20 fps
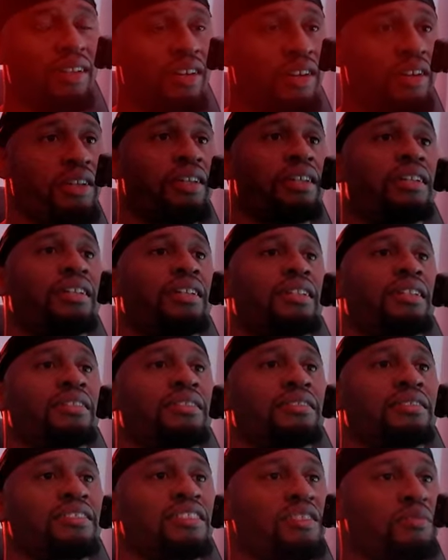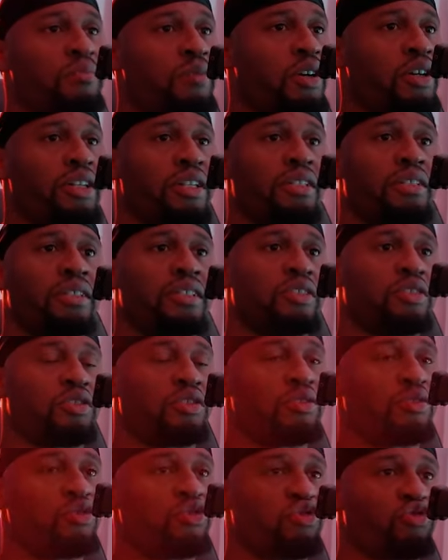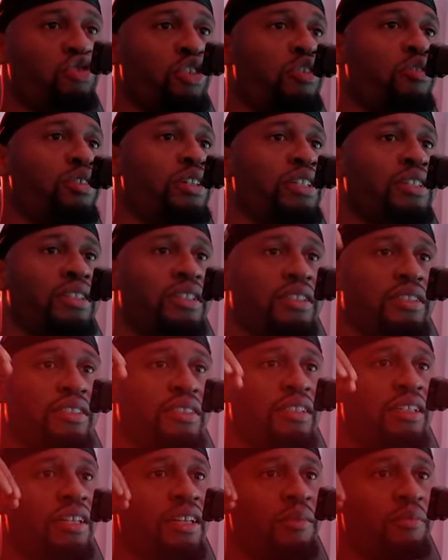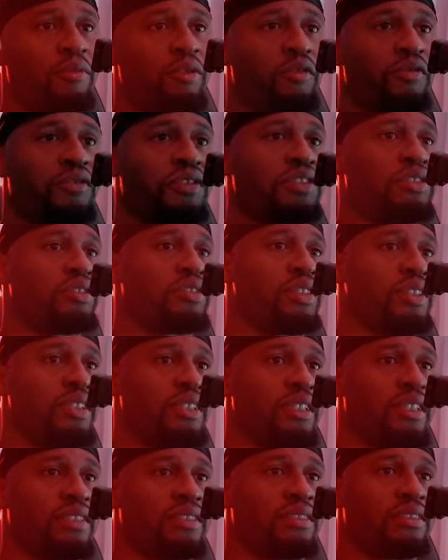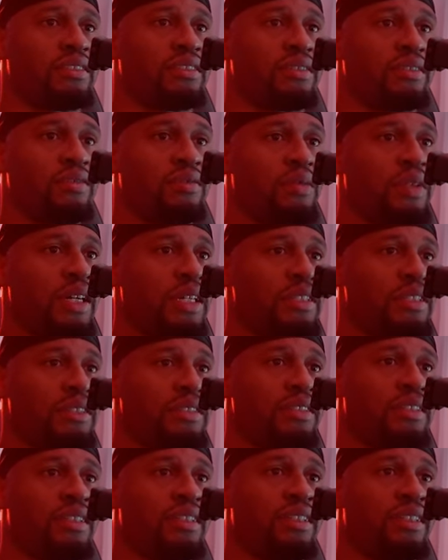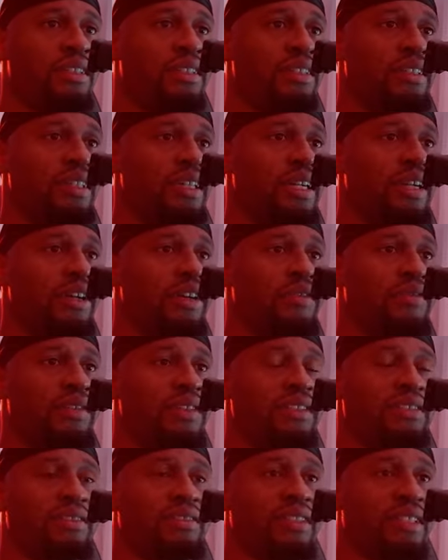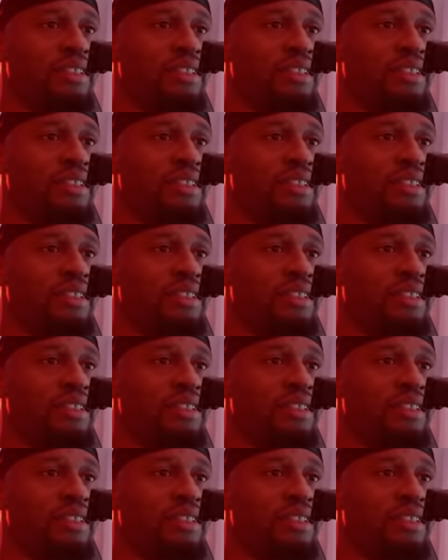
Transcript: harder than us, smarter than us, stronger than us, more physical than us. Watch. Look at our offense.